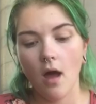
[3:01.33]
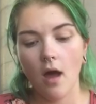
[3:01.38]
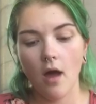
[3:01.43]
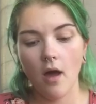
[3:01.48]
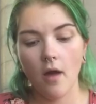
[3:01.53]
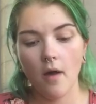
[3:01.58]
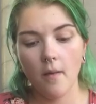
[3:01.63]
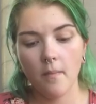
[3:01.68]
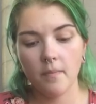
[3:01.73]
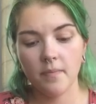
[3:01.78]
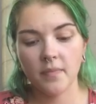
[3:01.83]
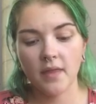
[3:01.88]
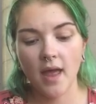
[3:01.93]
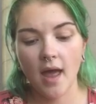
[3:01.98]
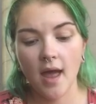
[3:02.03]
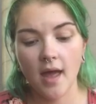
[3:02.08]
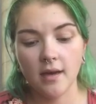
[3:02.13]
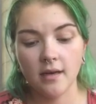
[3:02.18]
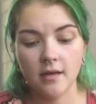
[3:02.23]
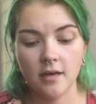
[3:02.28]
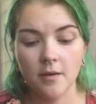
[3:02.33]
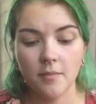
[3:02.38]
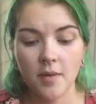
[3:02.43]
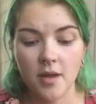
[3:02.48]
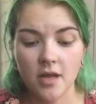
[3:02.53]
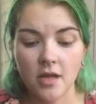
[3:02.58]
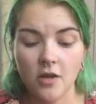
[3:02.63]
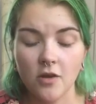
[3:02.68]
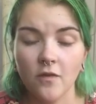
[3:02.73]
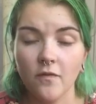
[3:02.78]
that ended up
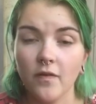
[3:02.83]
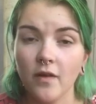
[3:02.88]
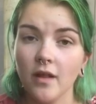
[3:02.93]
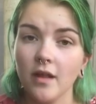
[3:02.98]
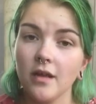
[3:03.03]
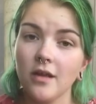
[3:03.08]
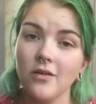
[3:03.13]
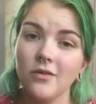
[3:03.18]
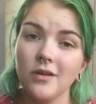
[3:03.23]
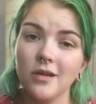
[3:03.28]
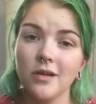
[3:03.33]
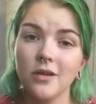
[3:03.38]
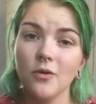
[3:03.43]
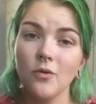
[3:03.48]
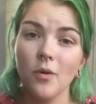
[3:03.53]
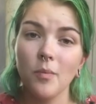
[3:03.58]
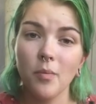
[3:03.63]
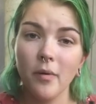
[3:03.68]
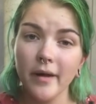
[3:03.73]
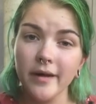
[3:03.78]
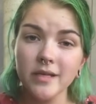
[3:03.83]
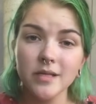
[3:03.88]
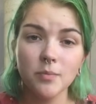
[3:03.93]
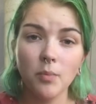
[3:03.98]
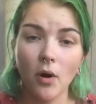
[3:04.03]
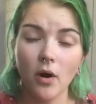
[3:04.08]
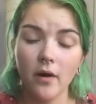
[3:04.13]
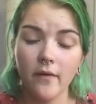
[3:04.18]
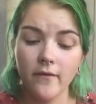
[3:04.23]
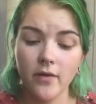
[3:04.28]
making you feel like you needed to repress
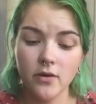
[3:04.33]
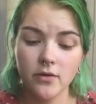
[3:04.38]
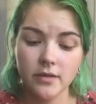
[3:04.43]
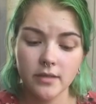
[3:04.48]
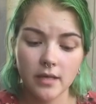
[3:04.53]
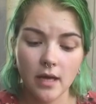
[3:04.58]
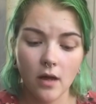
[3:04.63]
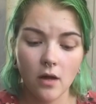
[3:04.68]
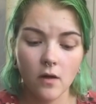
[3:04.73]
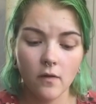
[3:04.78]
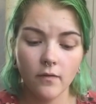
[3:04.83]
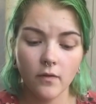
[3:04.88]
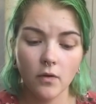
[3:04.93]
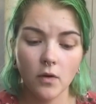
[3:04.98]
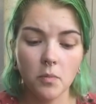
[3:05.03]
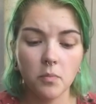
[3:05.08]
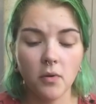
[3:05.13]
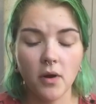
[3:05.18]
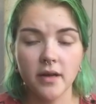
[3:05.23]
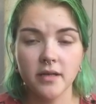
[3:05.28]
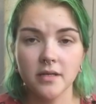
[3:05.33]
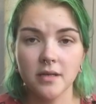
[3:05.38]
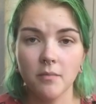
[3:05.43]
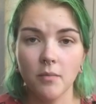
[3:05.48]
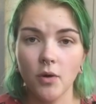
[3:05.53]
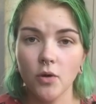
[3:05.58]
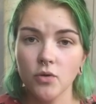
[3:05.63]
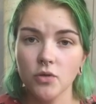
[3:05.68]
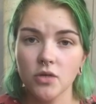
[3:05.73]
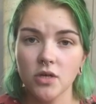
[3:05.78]
part of yourself, or repress
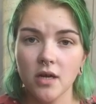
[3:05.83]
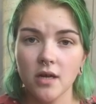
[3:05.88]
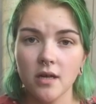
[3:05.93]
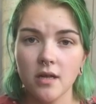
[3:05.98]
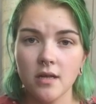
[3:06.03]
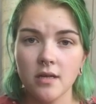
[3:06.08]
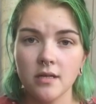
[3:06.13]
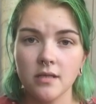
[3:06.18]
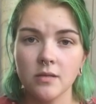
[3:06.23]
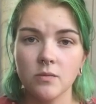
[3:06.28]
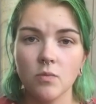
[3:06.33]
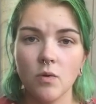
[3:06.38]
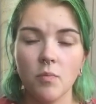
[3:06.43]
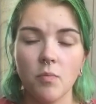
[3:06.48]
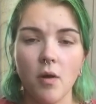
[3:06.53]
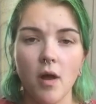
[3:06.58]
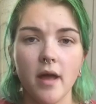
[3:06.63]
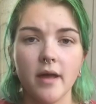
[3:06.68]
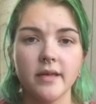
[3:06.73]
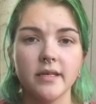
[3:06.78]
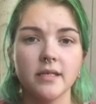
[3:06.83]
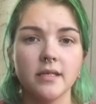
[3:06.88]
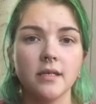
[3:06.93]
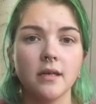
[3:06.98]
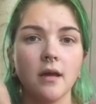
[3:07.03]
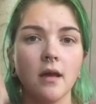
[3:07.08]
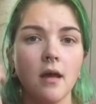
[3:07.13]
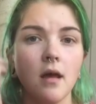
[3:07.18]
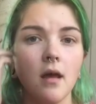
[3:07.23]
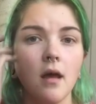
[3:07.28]
emotions, repress,
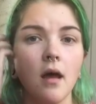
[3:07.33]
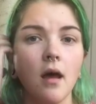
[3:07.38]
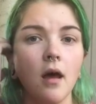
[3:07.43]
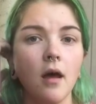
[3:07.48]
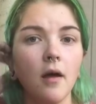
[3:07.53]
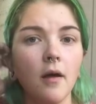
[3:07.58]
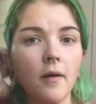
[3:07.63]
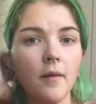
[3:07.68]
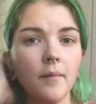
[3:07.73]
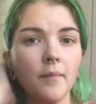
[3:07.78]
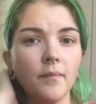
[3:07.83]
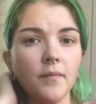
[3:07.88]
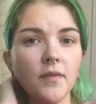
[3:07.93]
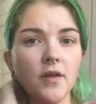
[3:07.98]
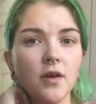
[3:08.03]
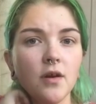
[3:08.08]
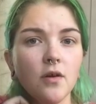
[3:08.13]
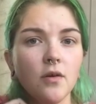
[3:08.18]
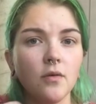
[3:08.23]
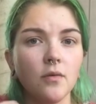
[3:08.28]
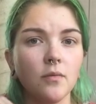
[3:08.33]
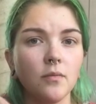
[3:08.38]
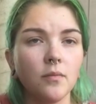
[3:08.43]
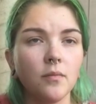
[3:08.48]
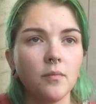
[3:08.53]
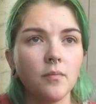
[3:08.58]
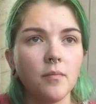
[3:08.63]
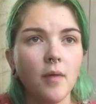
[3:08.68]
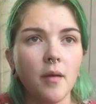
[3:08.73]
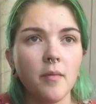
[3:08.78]
you know,
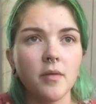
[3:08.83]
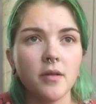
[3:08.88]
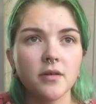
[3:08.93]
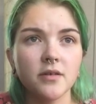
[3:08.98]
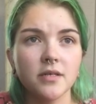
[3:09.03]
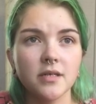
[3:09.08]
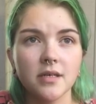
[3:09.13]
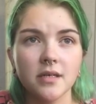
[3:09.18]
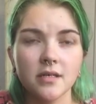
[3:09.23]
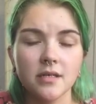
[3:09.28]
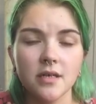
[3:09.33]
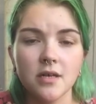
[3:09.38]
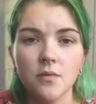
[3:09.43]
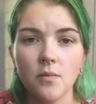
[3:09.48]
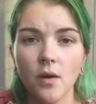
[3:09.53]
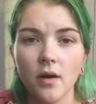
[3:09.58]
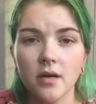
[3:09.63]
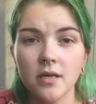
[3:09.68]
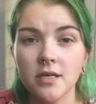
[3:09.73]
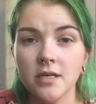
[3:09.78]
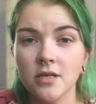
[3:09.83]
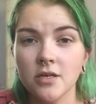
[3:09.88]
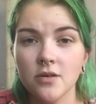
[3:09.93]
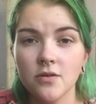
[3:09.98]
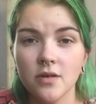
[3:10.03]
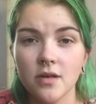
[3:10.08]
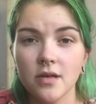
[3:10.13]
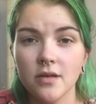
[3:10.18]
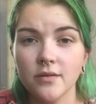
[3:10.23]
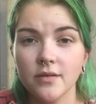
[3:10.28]
maybe there's things that you wanted to
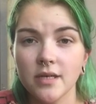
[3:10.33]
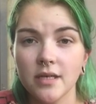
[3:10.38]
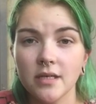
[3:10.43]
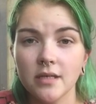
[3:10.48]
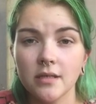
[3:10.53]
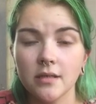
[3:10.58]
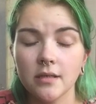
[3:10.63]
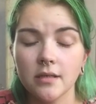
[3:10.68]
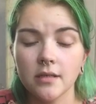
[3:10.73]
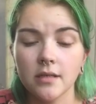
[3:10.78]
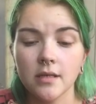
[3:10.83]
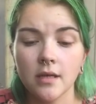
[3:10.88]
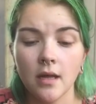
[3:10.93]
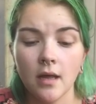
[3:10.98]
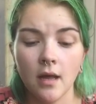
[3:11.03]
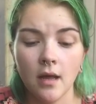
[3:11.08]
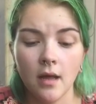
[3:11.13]
do that you didn't,